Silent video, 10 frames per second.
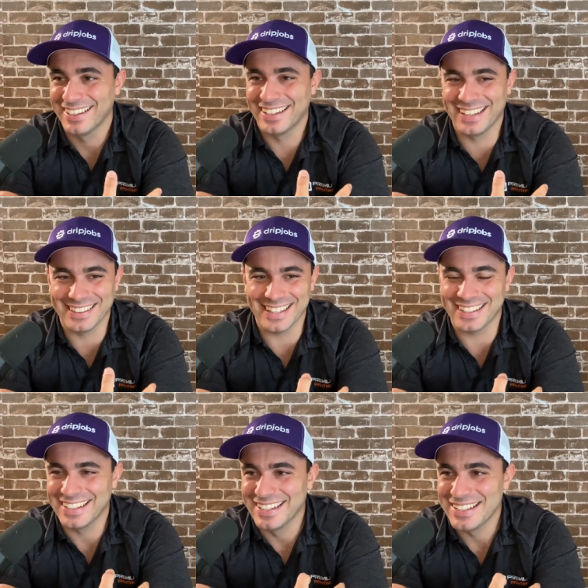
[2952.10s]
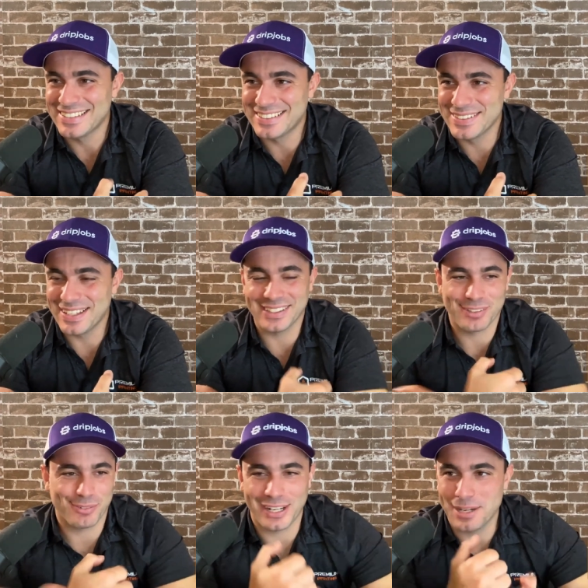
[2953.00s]
and then and
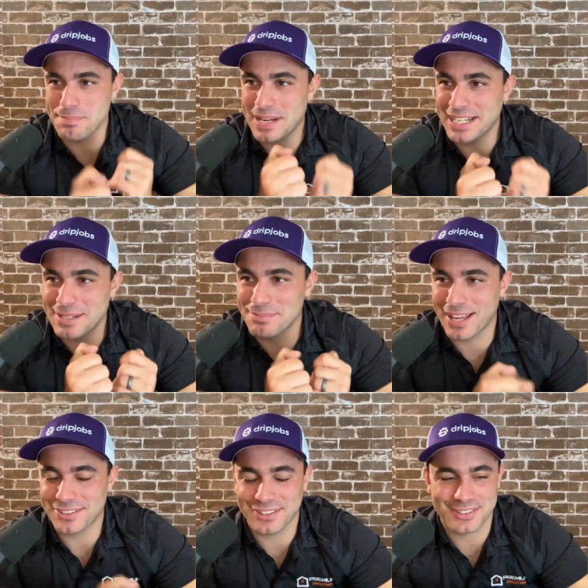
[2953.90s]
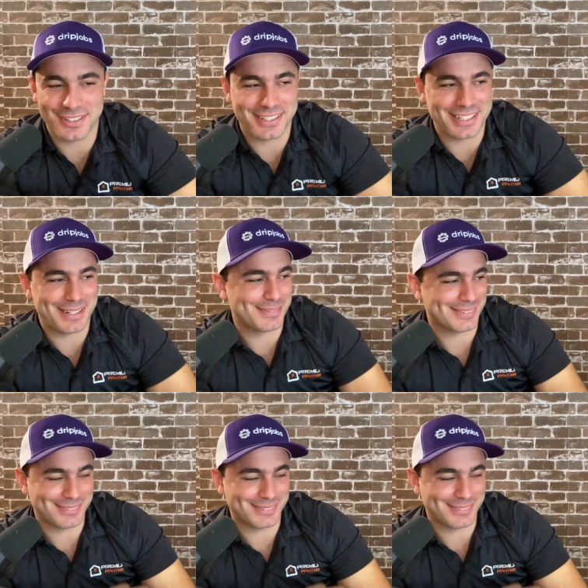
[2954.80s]
then write an immediate message to the team. We